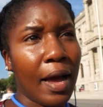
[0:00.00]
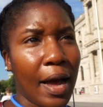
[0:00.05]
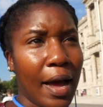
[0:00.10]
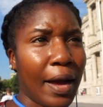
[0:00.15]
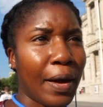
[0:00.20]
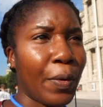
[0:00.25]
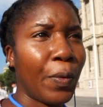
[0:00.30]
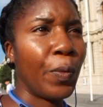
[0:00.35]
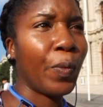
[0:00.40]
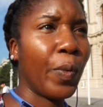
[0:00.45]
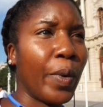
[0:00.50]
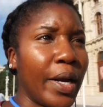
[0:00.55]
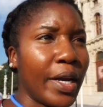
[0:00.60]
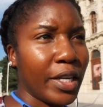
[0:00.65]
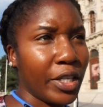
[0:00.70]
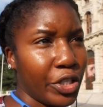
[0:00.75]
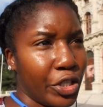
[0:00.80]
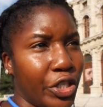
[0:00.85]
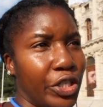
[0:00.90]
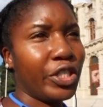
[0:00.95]
I
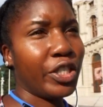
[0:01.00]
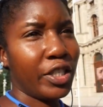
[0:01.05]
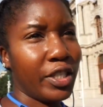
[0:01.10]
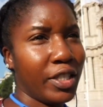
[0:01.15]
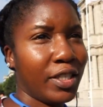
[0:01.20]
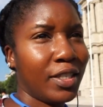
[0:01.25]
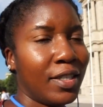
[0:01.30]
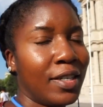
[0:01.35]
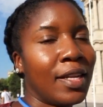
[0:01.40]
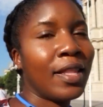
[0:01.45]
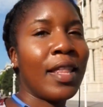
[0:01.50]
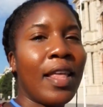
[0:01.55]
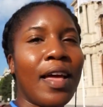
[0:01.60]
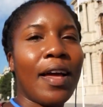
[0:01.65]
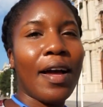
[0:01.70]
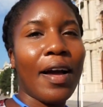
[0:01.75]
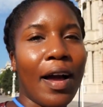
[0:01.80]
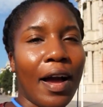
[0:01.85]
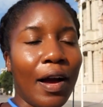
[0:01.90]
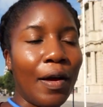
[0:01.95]
wish
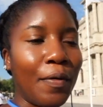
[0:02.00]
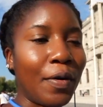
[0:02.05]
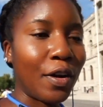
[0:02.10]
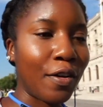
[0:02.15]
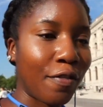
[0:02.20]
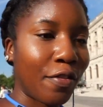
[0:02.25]
I would